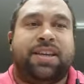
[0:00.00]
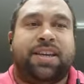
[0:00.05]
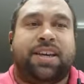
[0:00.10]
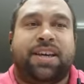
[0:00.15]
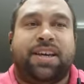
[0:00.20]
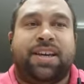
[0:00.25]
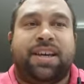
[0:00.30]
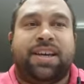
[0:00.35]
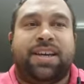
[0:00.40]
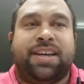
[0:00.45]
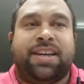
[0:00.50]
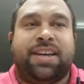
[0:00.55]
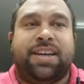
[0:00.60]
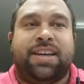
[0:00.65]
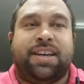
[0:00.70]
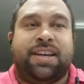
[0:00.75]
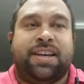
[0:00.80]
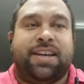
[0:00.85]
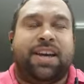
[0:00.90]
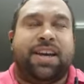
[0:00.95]
it
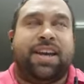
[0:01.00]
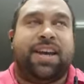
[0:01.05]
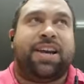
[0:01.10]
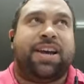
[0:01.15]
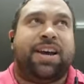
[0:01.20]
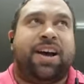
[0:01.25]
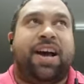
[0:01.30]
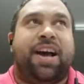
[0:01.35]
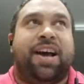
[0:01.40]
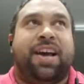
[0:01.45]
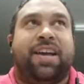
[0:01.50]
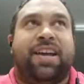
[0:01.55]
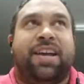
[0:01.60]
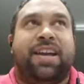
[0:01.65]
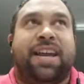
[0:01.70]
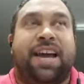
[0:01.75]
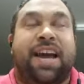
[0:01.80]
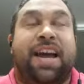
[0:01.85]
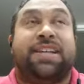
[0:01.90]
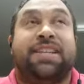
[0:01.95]

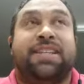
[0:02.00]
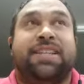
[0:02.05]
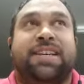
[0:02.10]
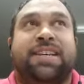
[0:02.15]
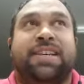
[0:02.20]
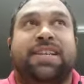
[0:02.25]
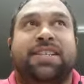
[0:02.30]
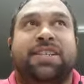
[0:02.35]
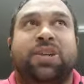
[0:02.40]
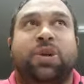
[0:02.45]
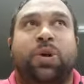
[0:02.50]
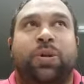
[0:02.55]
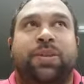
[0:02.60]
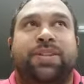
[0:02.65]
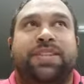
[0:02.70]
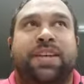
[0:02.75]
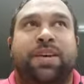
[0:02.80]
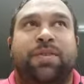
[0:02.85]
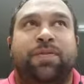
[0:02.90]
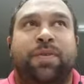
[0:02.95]
is called
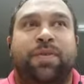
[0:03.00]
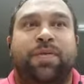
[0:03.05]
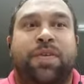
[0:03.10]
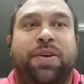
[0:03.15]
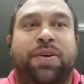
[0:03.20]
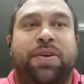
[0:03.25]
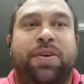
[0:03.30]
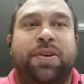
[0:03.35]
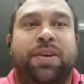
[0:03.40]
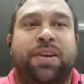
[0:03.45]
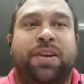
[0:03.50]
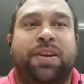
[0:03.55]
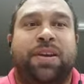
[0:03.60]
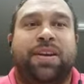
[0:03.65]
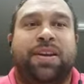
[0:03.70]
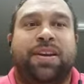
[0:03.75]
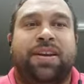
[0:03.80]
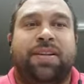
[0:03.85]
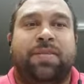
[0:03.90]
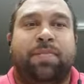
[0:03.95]
self-review,
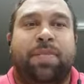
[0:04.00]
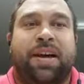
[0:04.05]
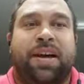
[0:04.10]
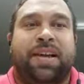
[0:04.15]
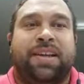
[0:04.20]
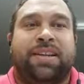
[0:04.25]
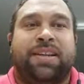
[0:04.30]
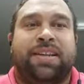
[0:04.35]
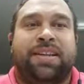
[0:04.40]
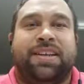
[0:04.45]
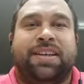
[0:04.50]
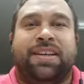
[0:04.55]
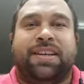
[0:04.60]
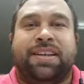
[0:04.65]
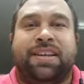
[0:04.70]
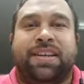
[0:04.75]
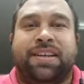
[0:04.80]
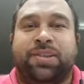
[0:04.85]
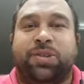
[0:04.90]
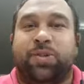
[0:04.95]
but
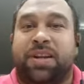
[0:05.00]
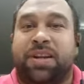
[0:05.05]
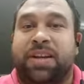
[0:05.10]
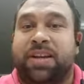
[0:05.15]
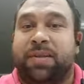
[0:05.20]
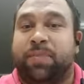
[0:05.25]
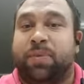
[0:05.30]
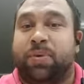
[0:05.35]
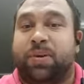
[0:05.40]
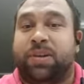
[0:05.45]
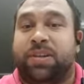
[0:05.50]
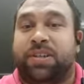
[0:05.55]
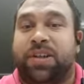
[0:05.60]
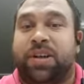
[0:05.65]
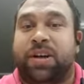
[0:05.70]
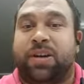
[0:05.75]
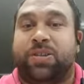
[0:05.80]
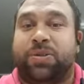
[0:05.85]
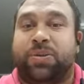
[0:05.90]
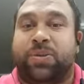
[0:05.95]
it's really important to
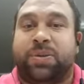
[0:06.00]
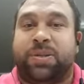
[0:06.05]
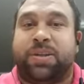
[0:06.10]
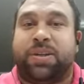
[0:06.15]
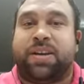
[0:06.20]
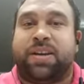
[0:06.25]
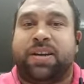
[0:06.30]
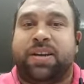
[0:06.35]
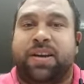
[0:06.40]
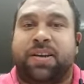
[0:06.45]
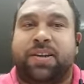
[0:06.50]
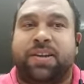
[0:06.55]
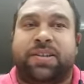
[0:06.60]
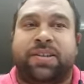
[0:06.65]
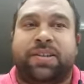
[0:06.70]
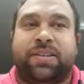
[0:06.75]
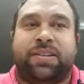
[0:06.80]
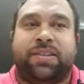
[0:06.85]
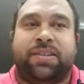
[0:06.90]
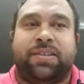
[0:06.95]
go talk to your
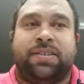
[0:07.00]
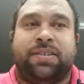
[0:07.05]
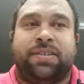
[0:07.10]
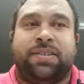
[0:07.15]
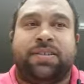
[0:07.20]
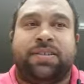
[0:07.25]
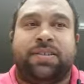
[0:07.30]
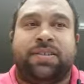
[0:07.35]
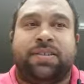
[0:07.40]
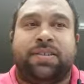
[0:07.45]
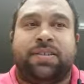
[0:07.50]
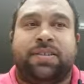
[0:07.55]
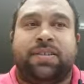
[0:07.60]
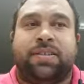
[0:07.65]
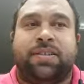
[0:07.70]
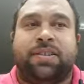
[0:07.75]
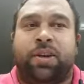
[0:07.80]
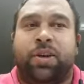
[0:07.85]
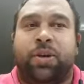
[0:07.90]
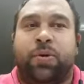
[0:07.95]
coach.
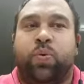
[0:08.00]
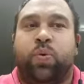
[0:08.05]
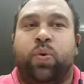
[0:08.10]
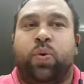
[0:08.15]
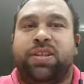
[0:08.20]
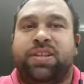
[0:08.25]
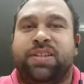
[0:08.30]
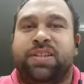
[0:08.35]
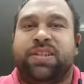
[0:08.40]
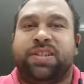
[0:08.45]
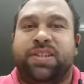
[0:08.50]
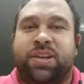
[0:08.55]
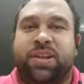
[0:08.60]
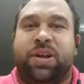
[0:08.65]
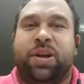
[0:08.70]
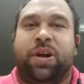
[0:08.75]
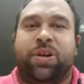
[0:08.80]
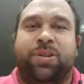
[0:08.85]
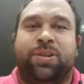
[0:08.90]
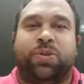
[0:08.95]
What does your
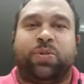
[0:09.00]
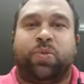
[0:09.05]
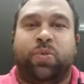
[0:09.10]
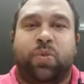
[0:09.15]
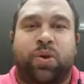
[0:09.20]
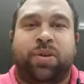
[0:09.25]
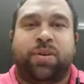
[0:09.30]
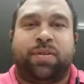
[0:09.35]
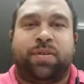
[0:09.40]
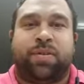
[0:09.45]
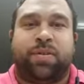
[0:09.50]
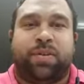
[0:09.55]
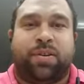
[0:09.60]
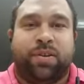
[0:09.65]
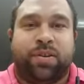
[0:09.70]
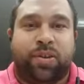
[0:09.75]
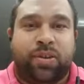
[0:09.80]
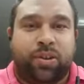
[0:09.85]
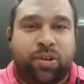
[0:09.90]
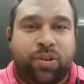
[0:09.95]
coach want
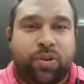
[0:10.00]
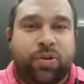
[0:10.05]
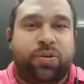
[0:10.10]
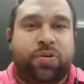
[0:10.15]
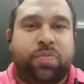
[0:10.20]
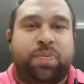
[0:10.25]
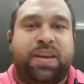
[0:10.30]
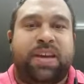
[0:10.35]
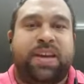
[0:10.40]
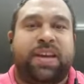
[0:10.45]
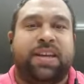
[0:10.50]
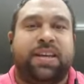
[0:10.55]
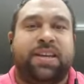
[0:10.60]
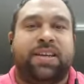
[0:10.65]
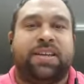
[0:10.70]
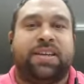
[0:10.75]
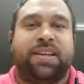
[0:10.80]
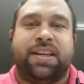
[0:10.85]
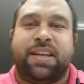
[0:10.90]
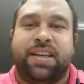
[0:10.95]
you to be
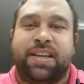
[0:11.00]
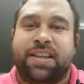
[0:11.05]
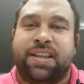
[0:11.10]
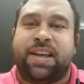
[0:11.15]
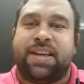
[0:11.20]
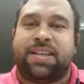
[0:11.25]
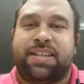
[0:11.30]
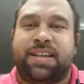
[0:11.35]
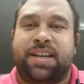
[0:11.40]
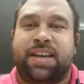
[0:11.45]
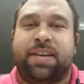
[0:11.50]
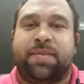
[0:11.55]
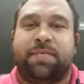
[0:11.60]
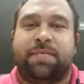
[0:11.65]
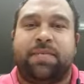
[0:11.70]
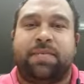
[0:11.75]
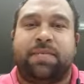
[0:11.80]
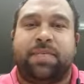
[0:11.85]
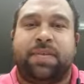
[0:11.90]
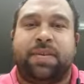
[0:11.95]
in their team?
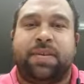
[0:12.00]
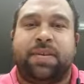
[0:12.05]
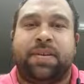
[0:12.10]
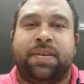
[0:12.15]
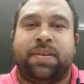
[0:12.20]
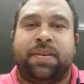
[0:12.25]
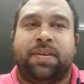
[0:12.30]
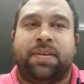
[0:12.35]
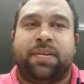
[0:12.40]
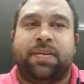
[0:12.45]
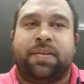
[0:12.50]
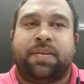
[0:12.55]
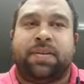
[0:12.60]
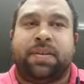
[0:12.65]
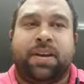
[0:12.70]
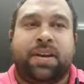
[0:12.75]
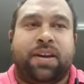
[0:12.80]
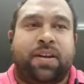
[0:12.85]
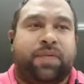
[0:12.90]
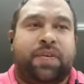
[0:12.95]

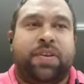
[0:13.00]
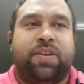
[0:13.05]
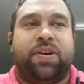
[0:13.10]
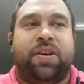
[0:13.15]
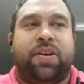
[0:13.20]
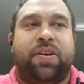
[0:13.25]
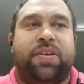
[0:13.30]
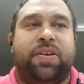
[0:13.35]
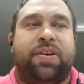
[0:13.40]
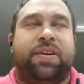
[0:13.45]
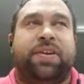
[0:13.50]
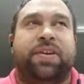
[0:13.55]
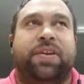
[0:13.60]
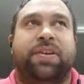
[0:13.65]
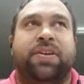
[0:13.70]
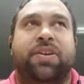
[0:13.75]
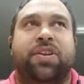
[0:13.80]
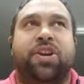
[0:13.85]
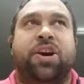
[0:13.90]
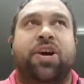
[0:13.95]
If you don't
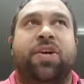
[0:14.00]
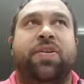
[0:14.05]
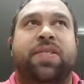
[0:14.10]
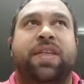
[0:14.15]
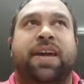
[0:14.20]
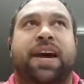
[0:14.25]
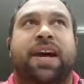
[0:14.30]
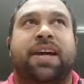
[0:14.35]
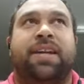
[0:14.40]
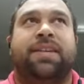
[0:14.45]
know that,